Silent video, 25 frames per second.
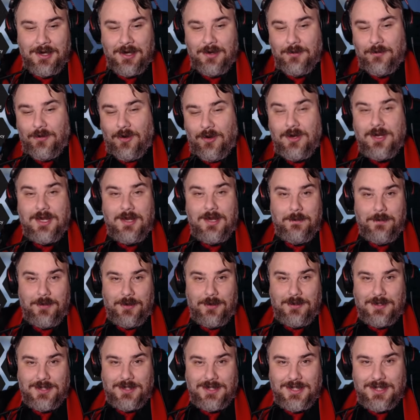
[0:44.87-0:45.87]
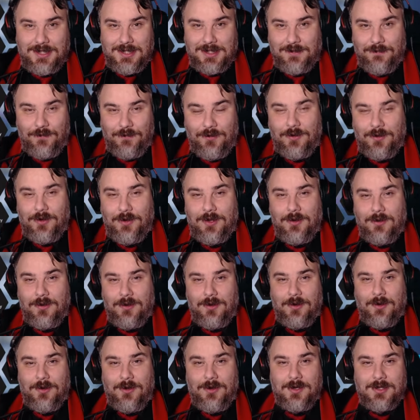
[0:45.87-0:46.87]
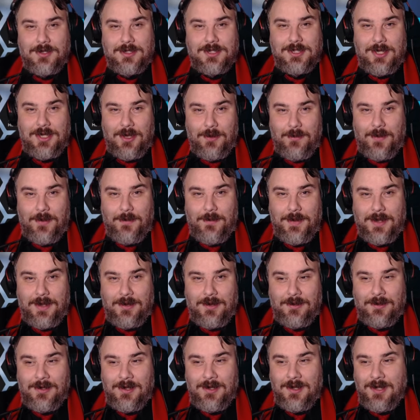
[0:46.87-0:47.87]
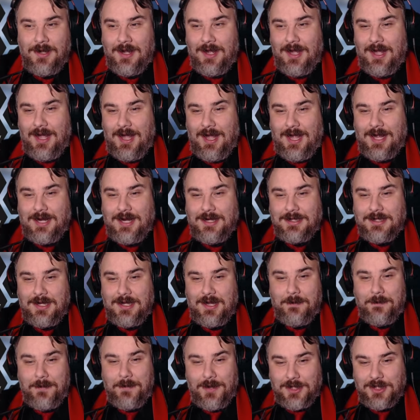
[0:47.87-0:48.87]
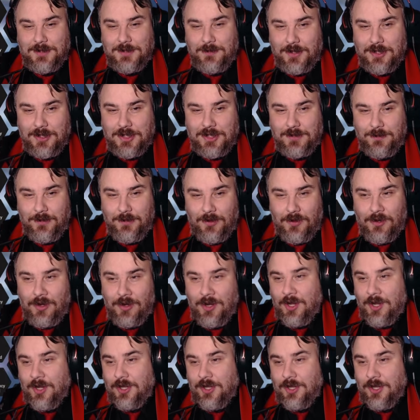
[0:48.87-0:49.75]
rocket boosters for your snowmobile, and much more.